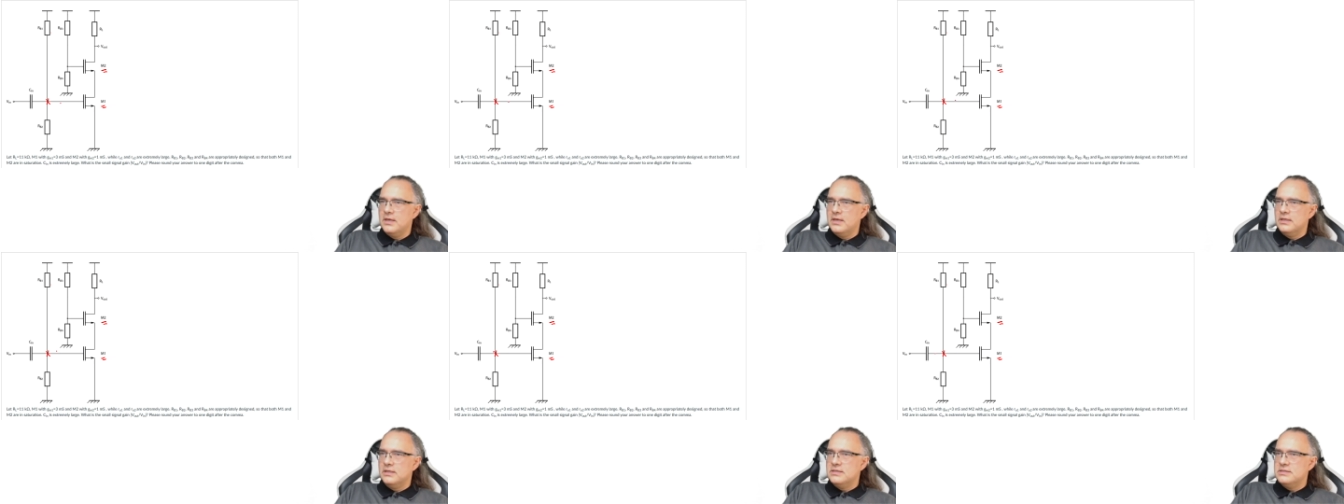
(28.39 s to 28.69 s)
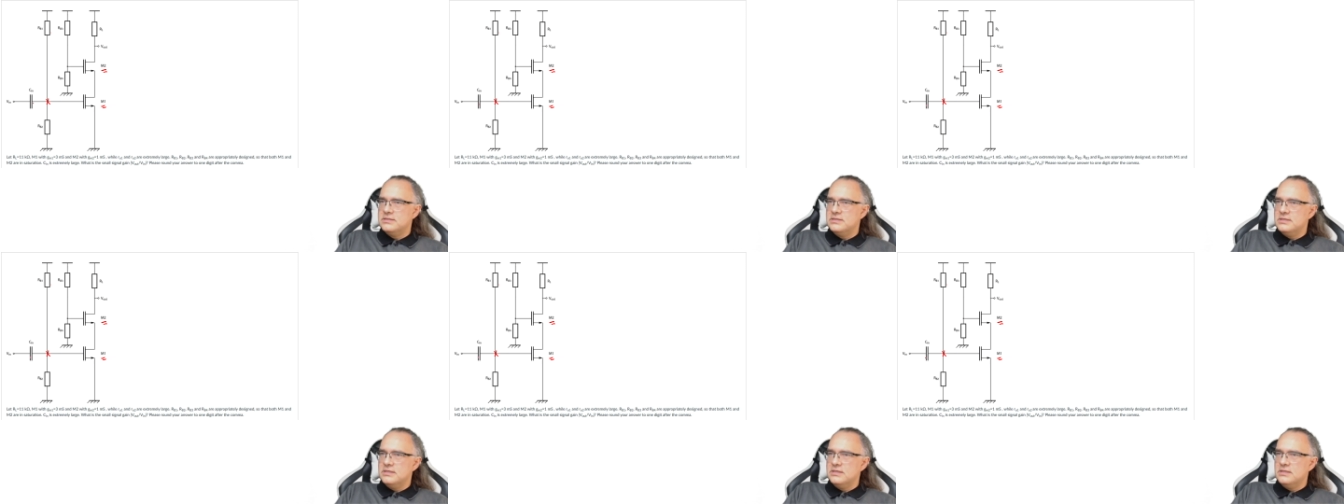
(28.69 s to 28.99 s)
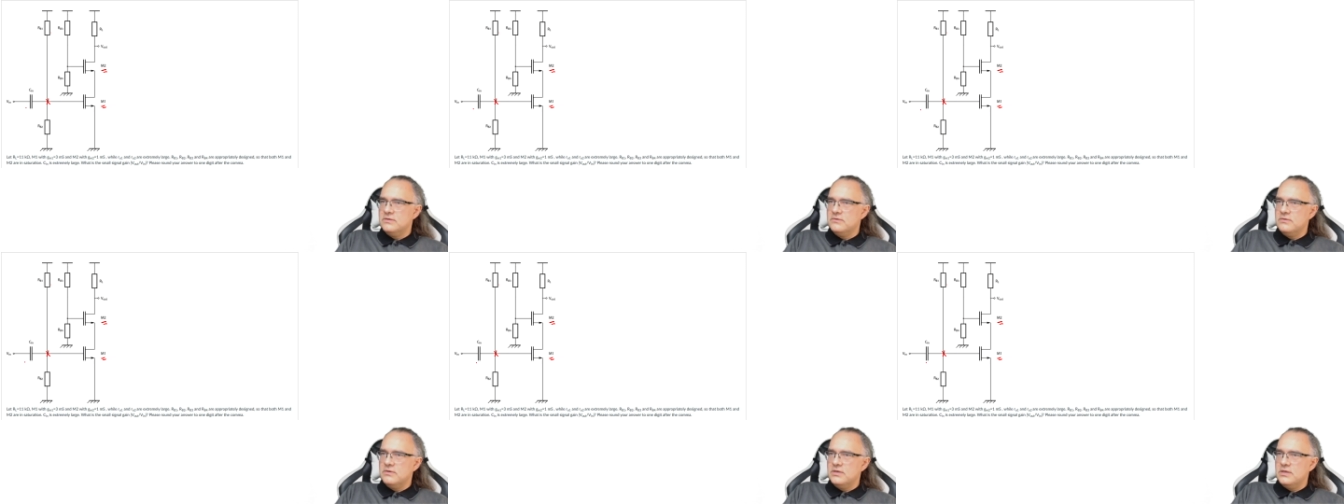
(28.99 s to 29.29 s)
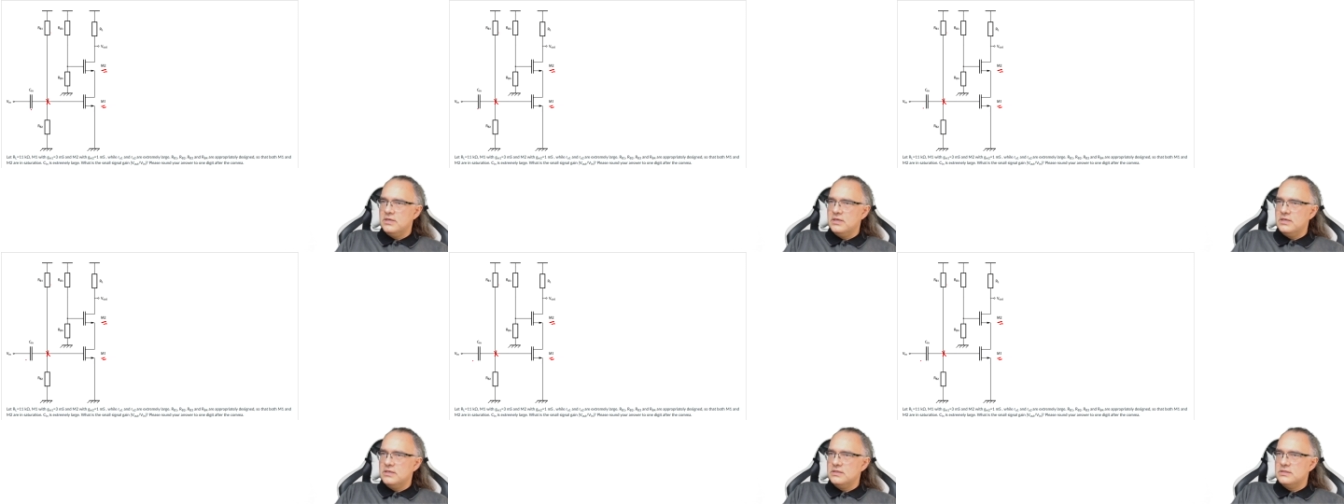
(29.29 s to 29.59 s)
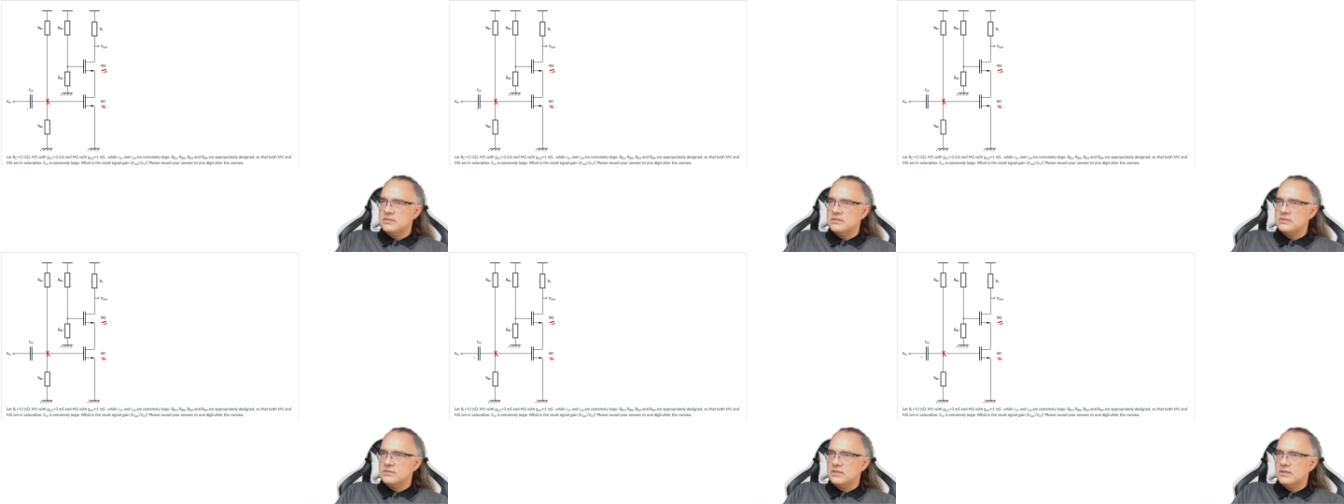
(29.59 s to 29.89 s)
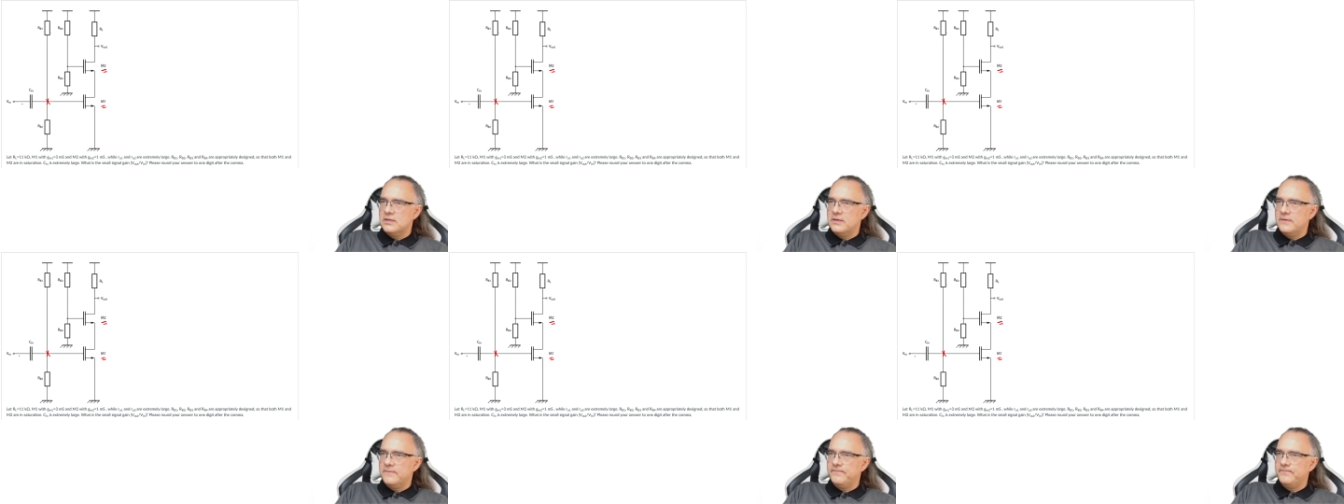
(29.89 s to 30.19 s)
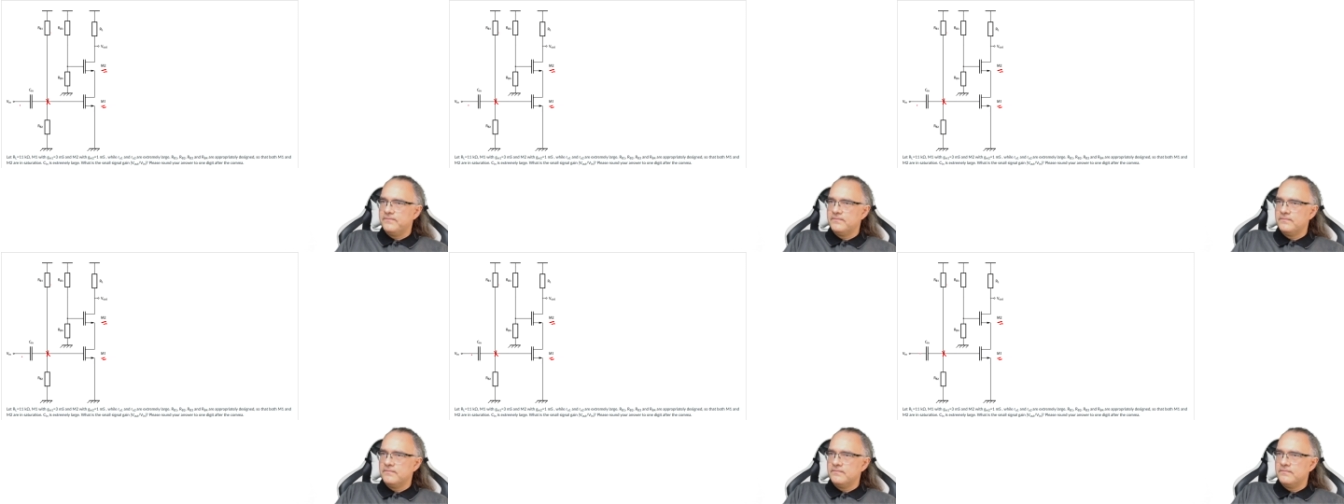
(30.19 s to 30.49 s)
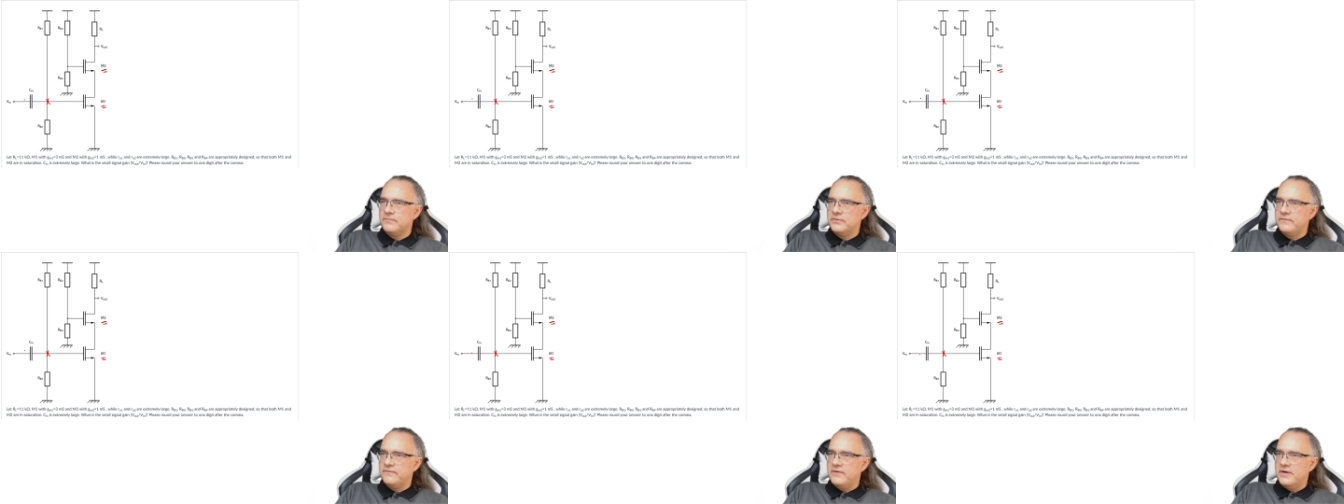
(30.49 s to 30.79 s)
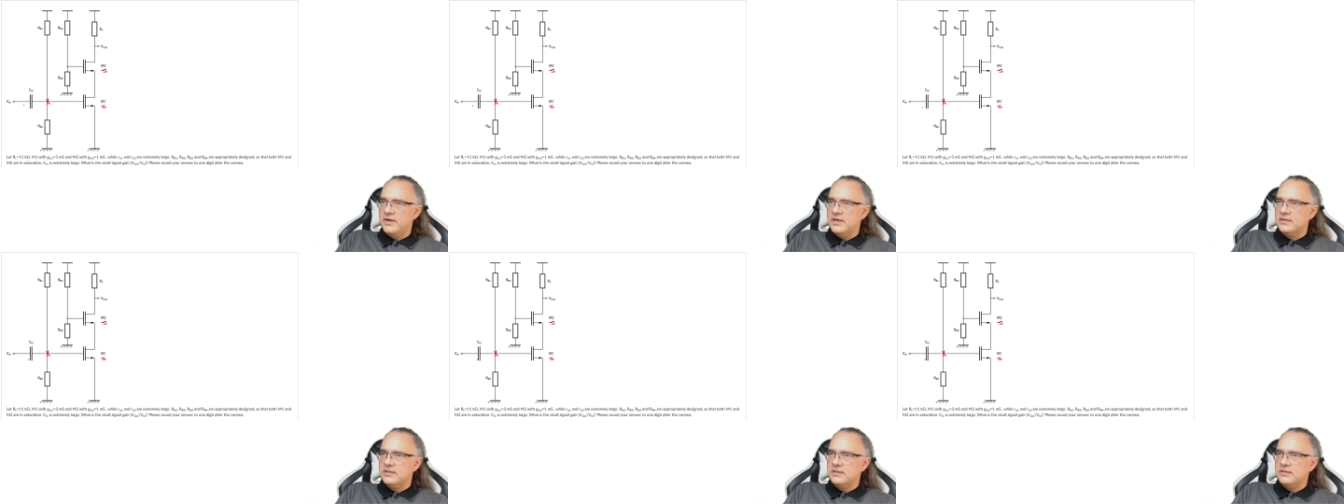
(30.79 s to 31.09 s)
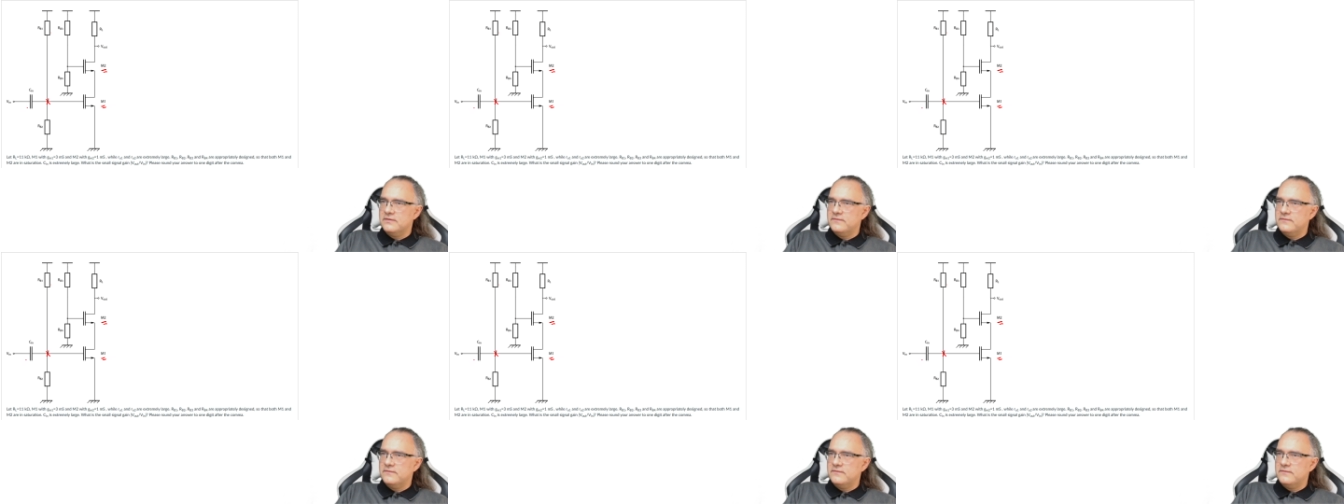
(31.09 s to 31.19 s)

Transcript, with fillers: The signal is provided